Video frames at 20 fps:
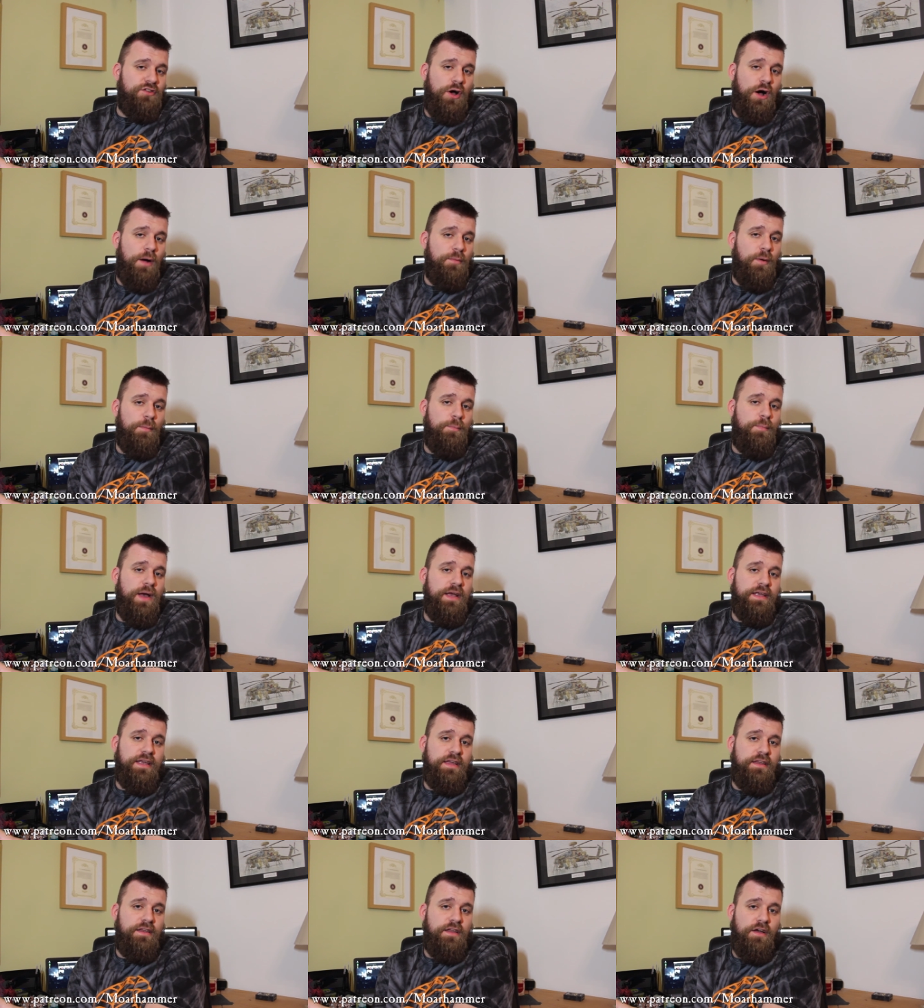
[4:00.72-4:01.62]
I'm not
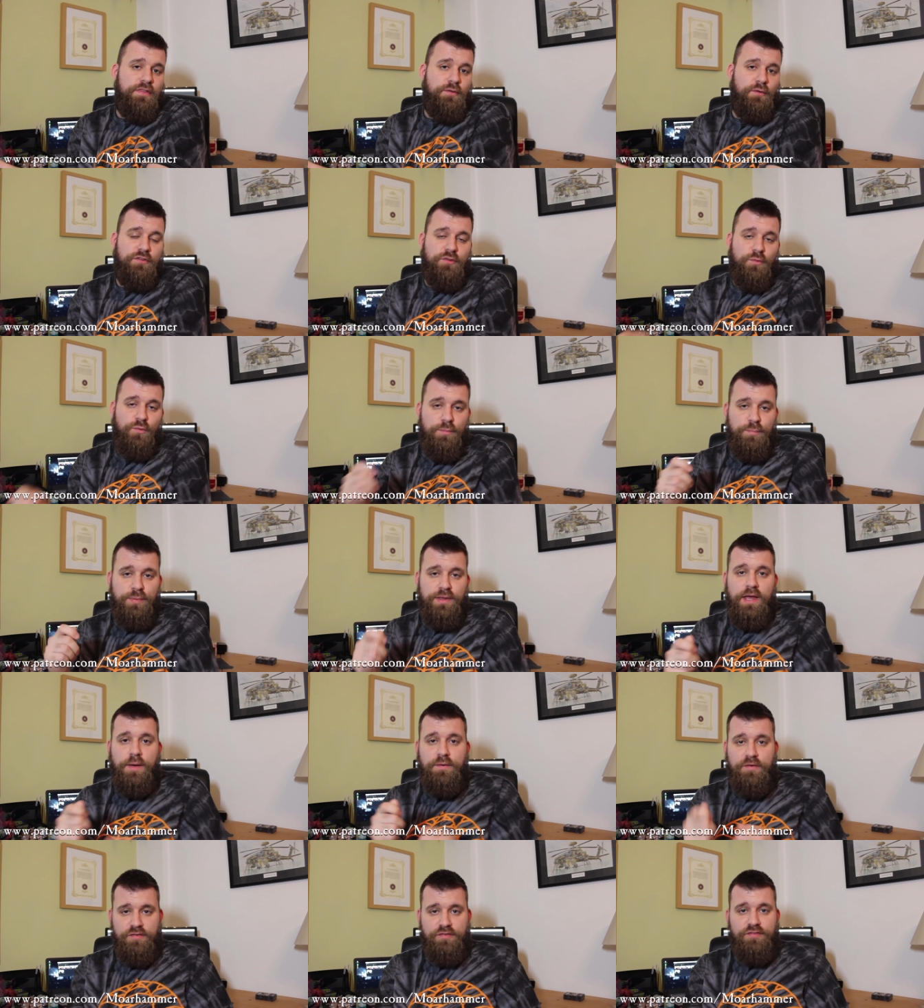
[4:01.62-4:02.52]
begging, otherwise I would be
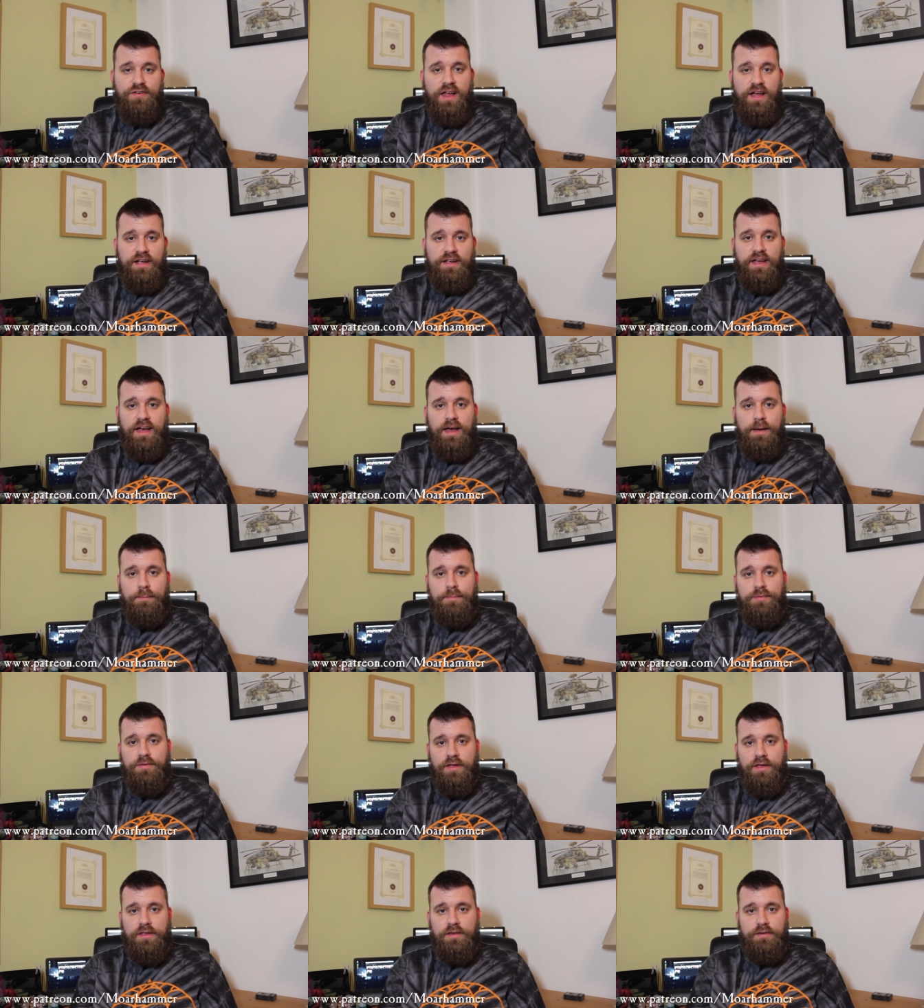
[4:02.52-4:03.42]
here with a flat cap
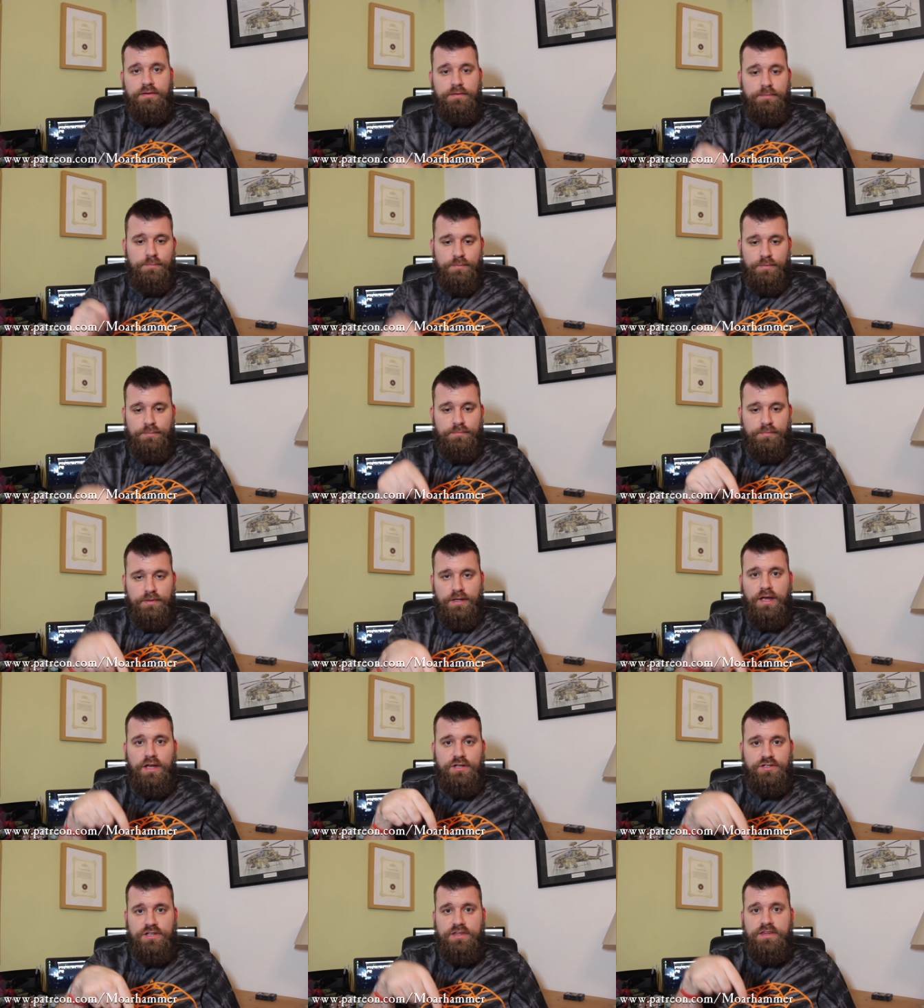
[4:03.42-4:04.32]
saying
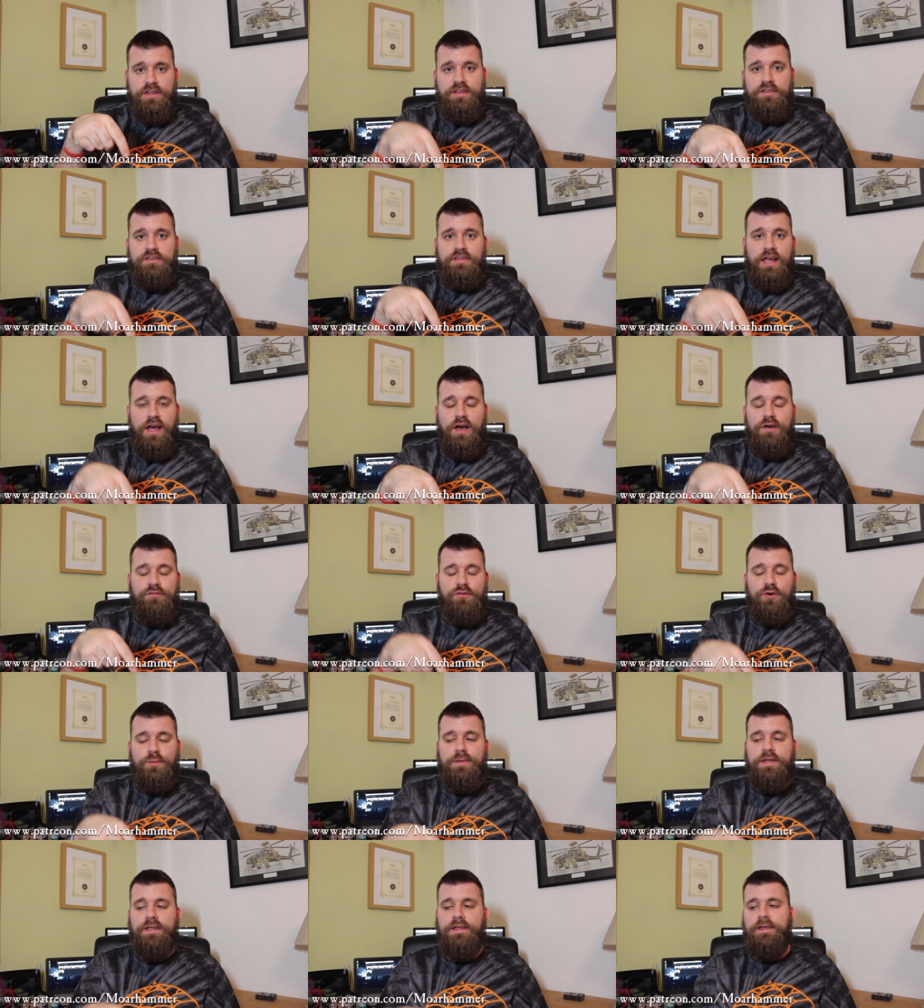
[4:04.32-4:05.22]
cash in this now
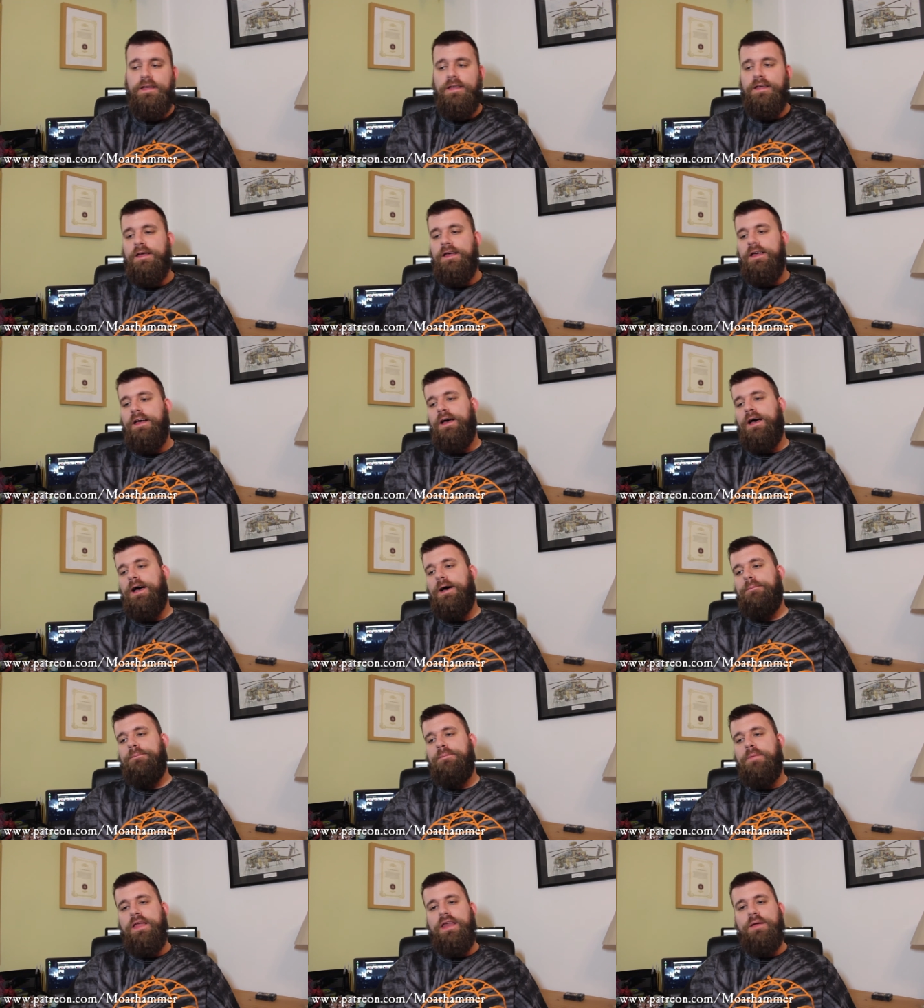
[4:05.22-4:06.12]
for me,
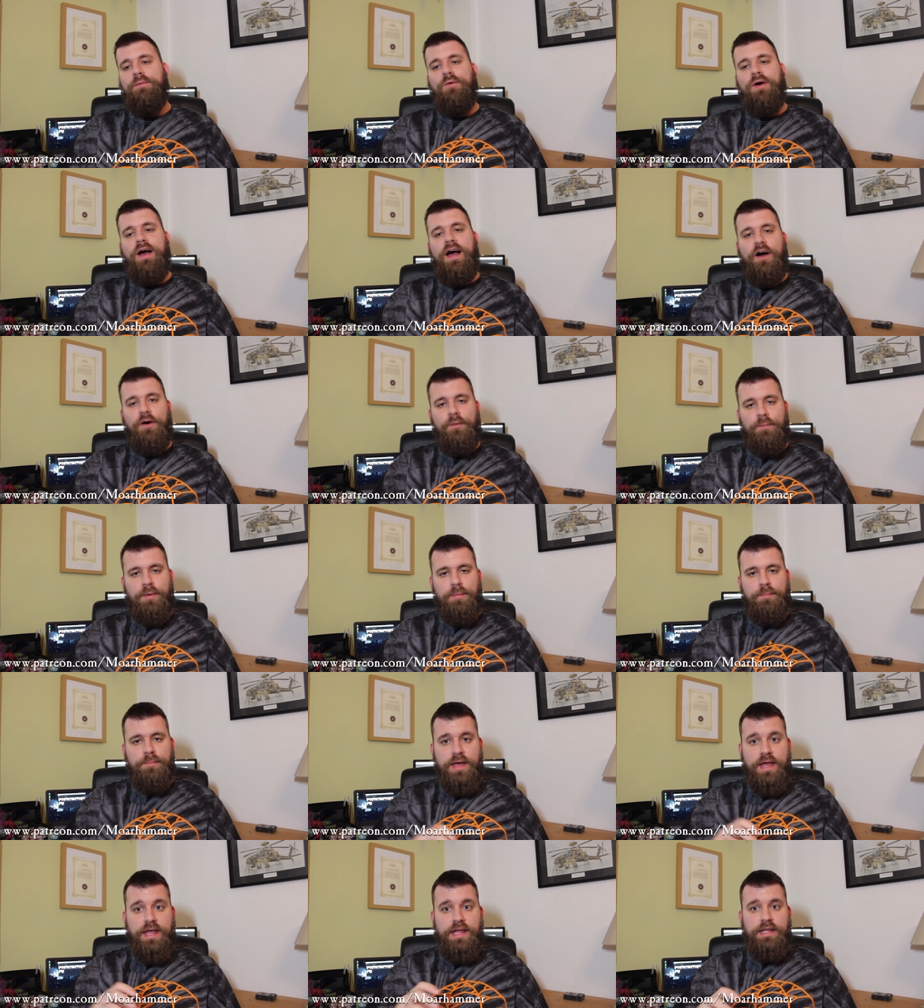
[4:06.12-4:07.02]
and it will help
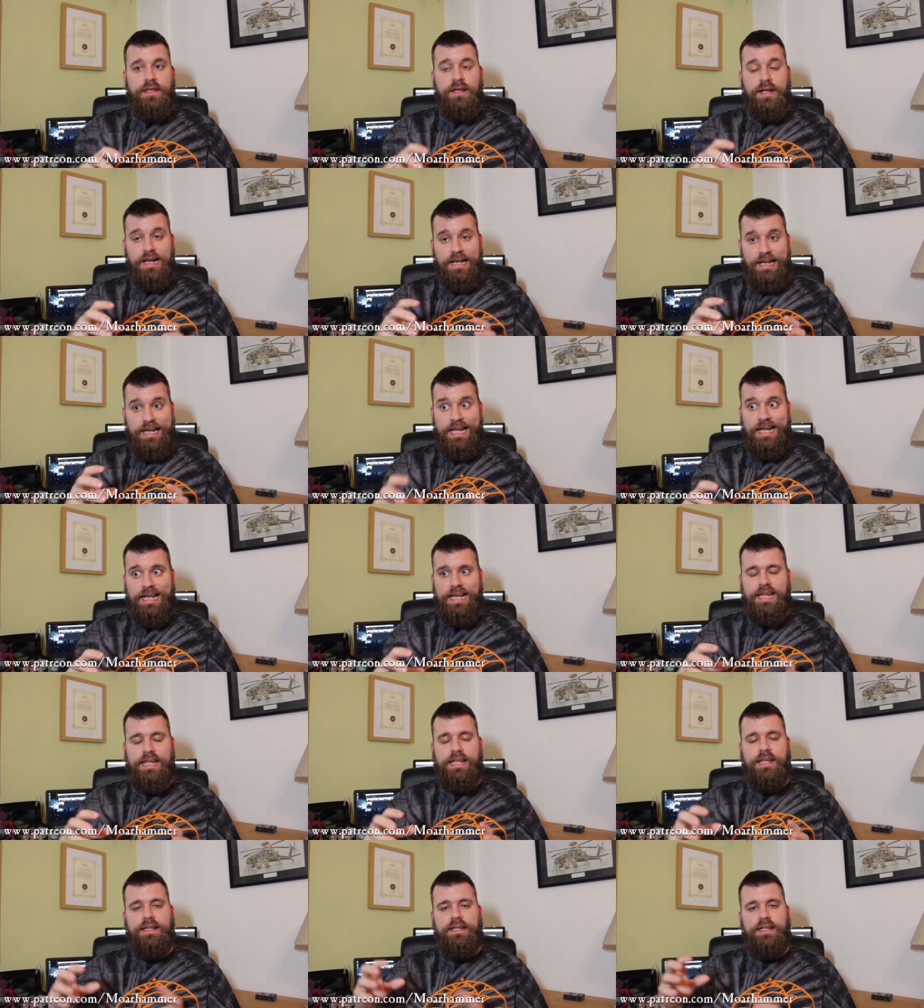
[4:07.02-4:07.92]
me
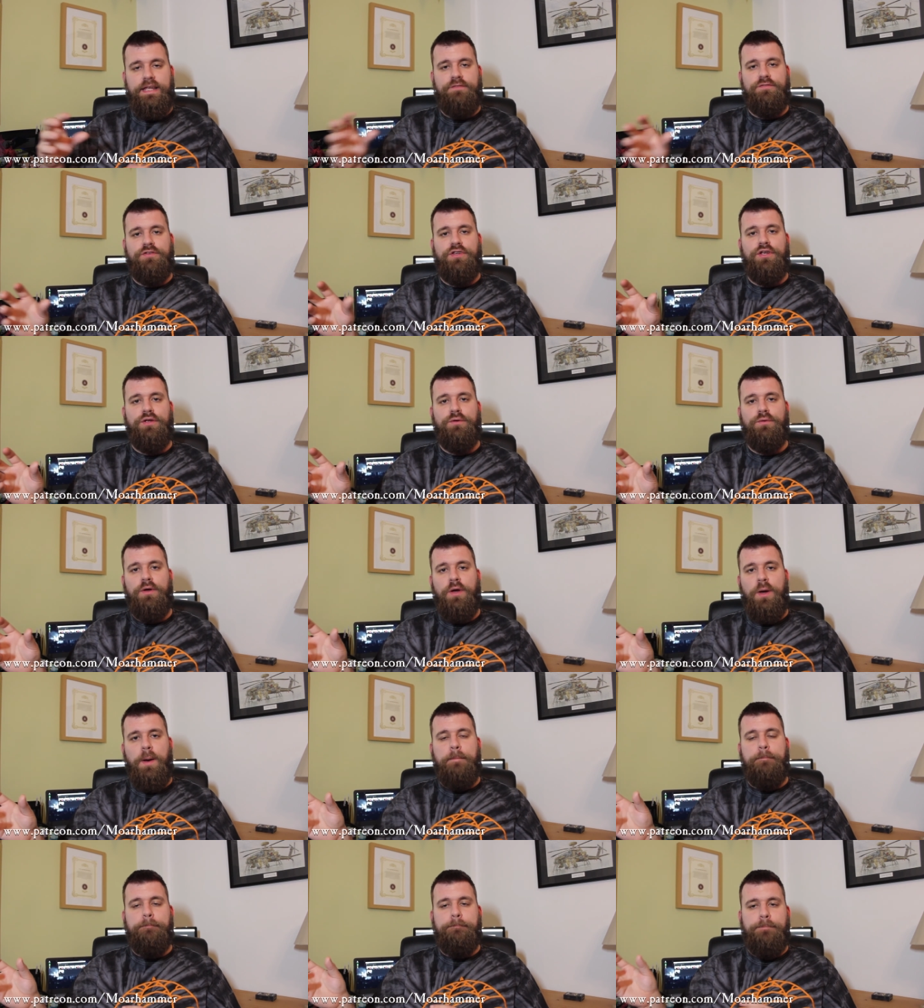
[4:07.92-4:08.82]
clearly give you
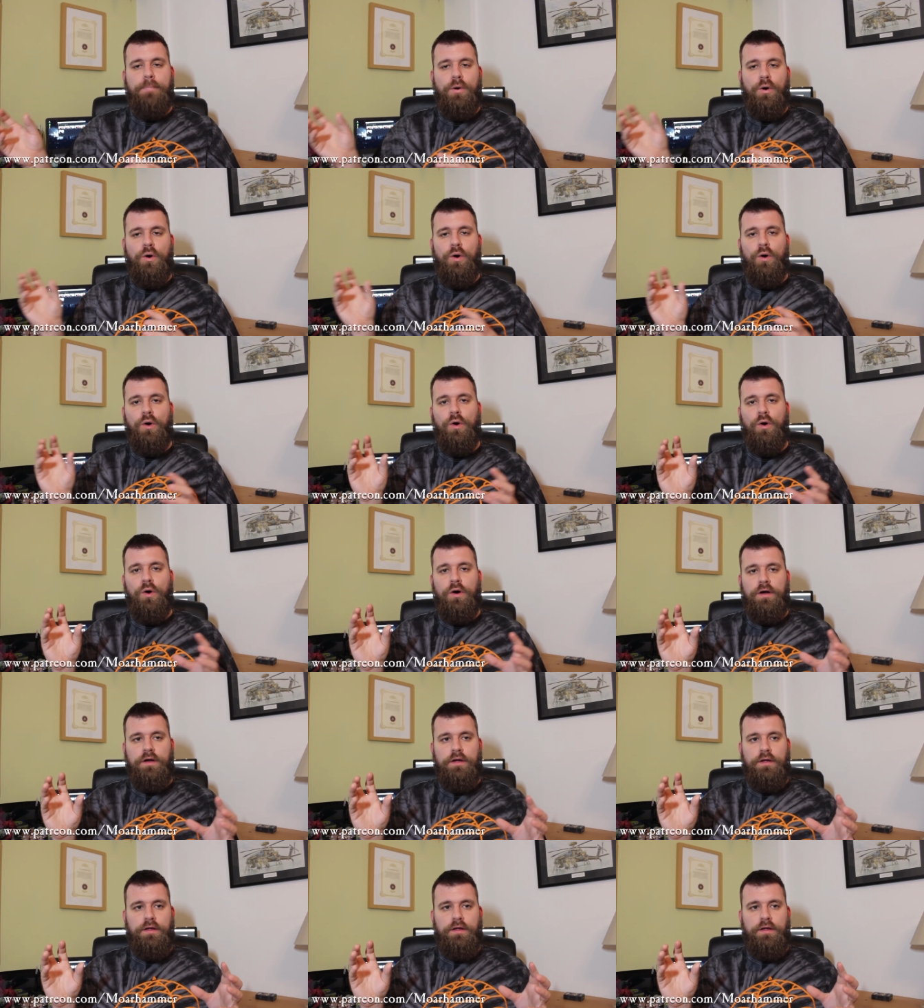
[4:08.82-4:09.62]
more